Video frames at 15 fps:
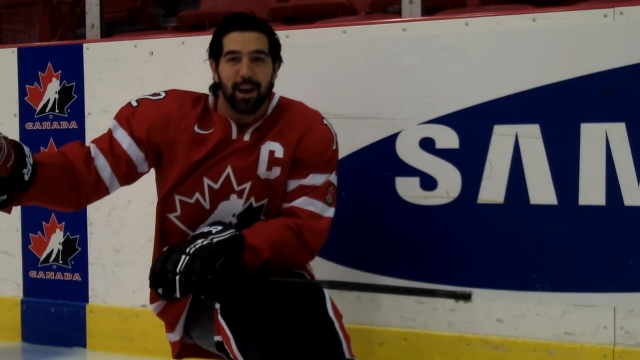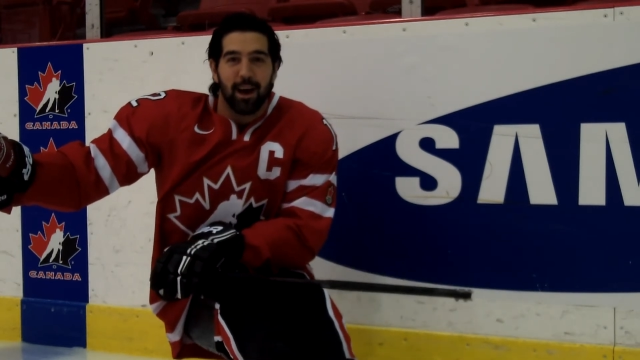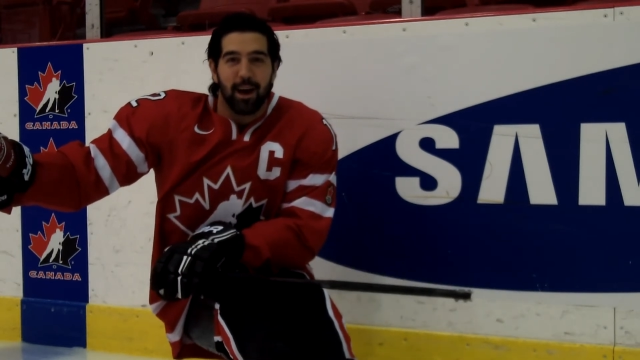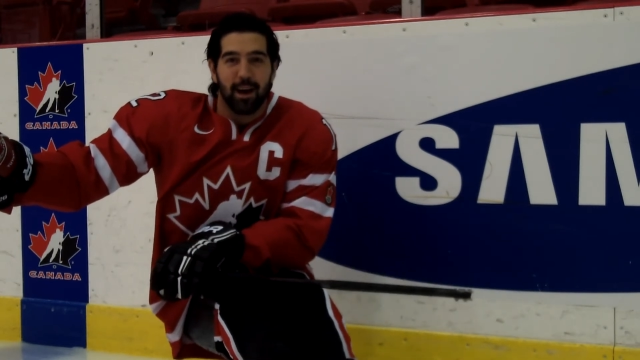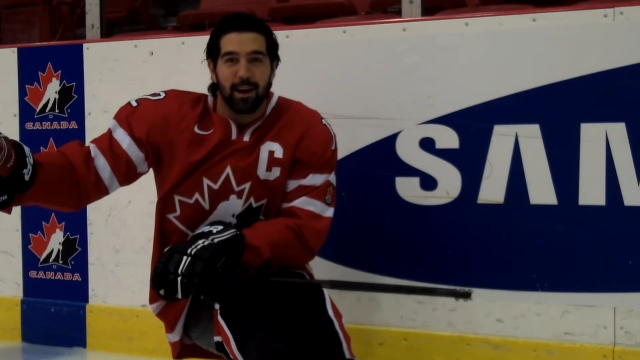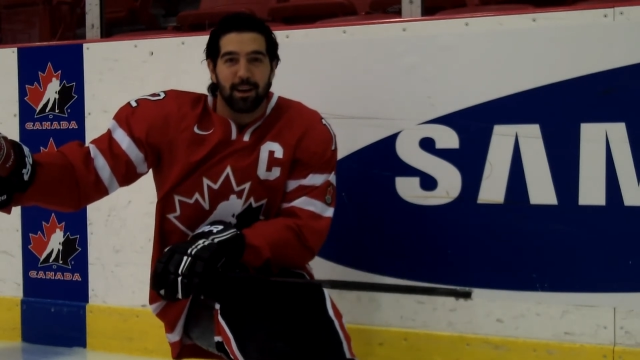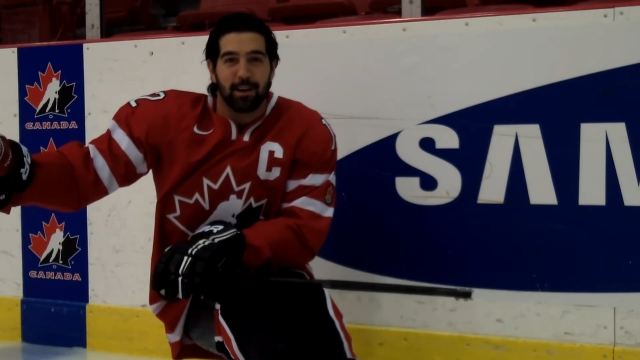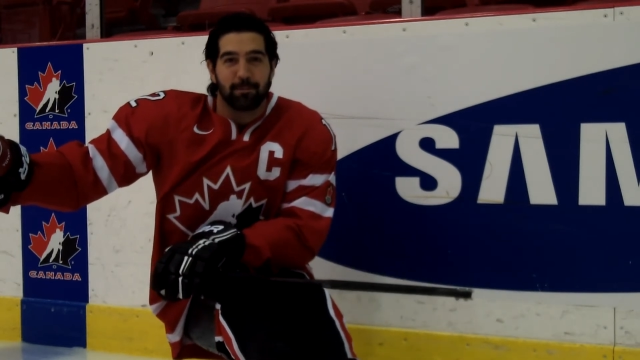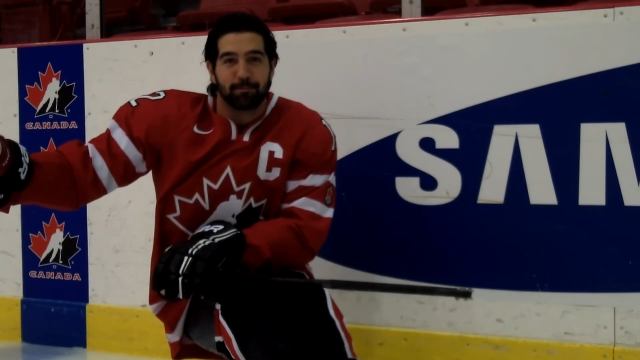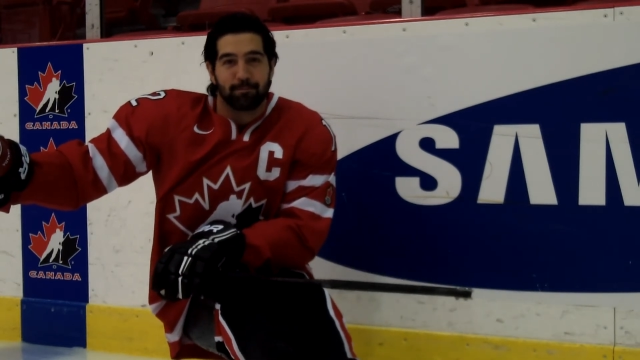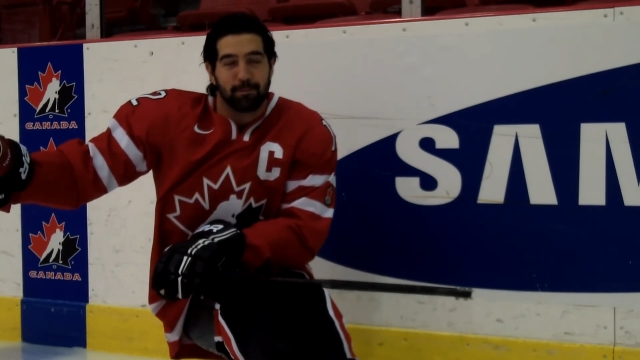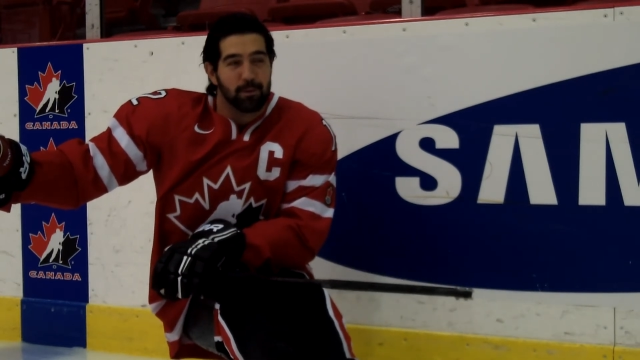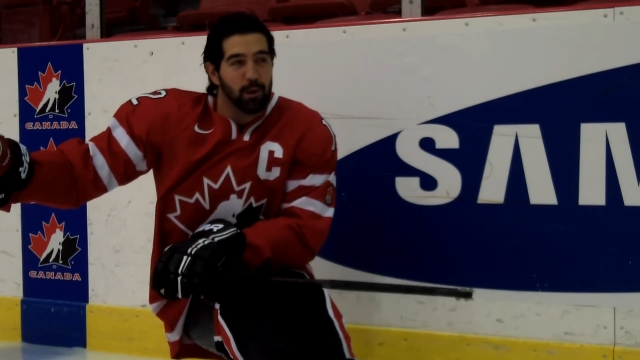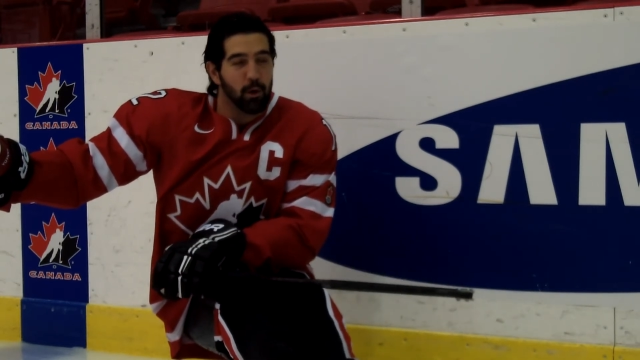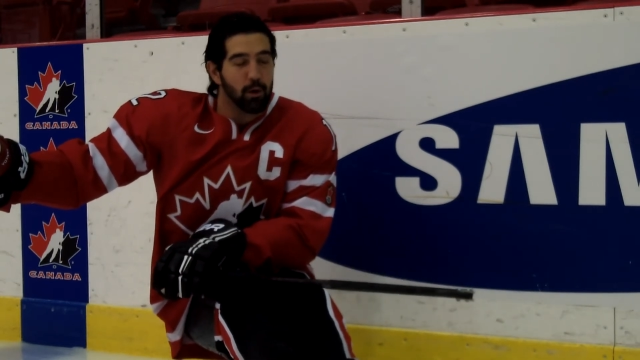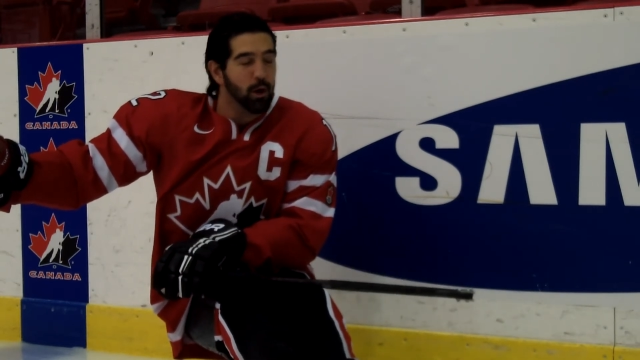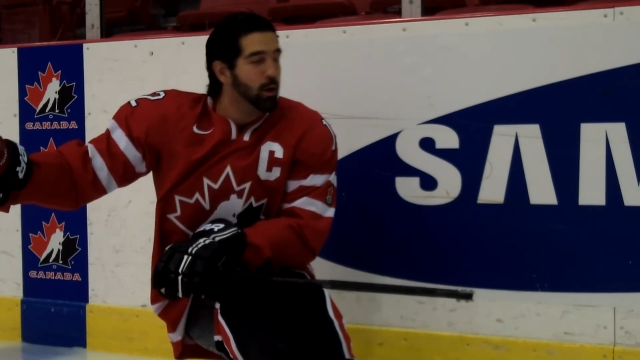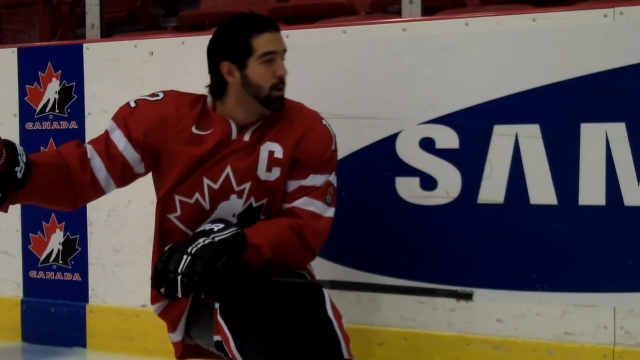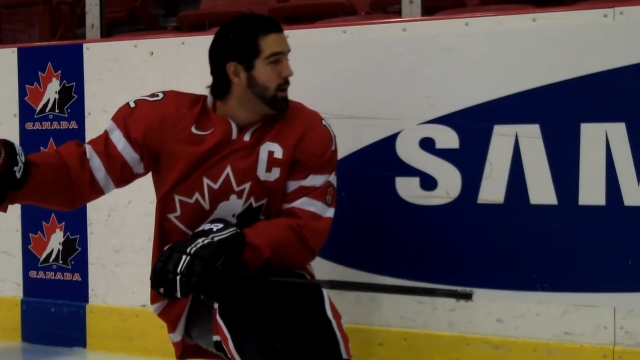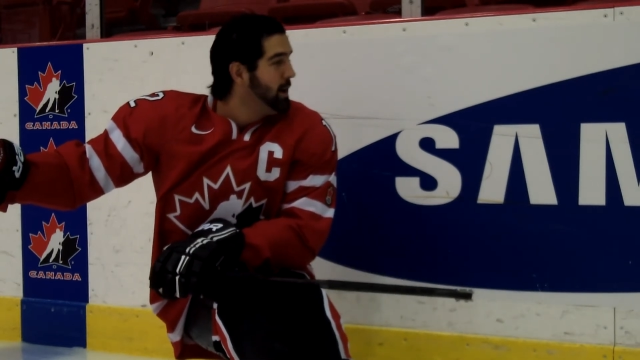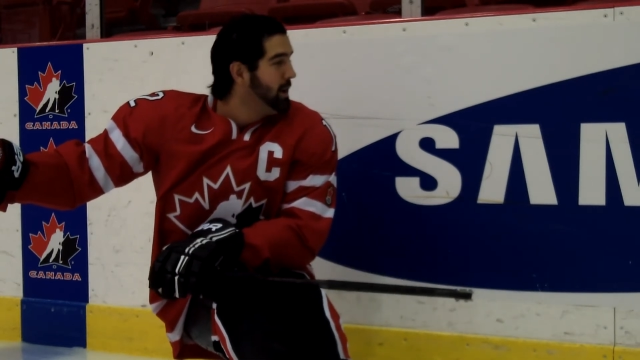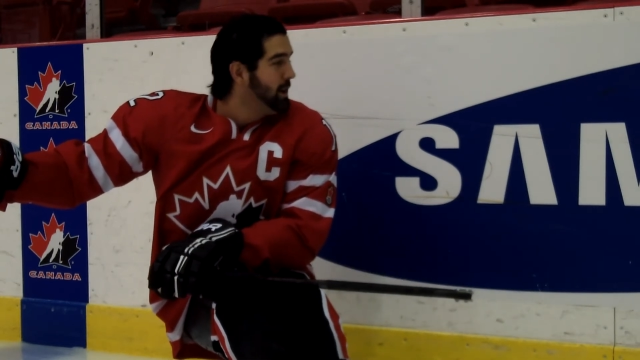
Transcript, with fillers: uh, logo,